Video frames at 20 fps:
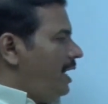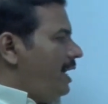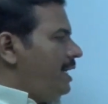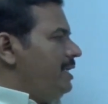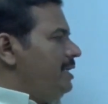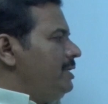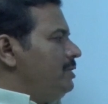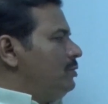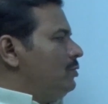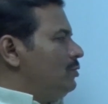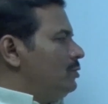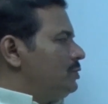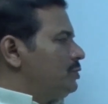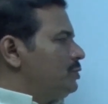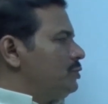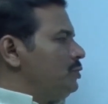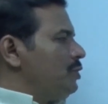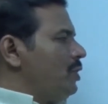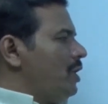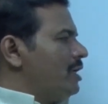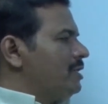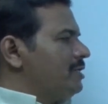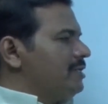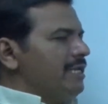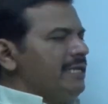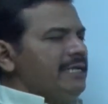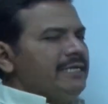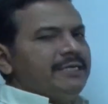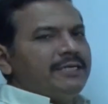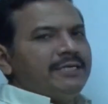Adding those two
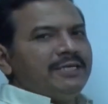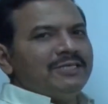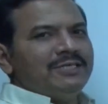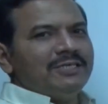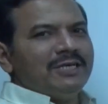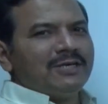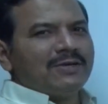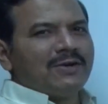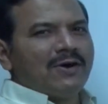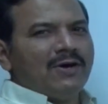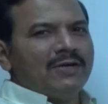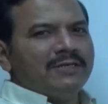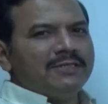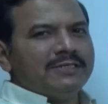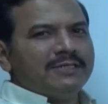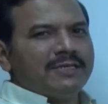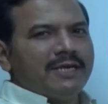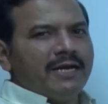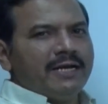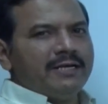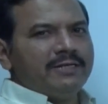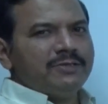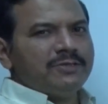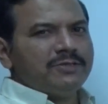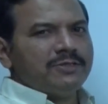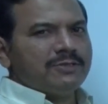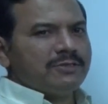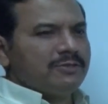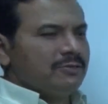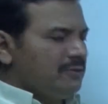octal integer
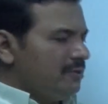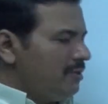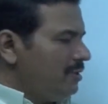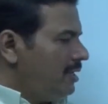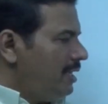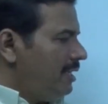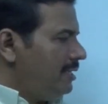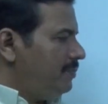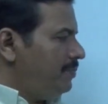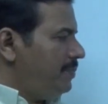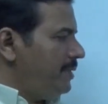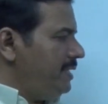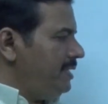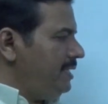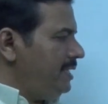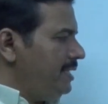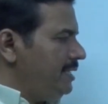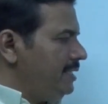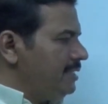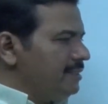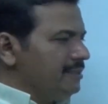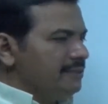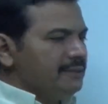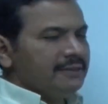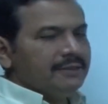constants and printing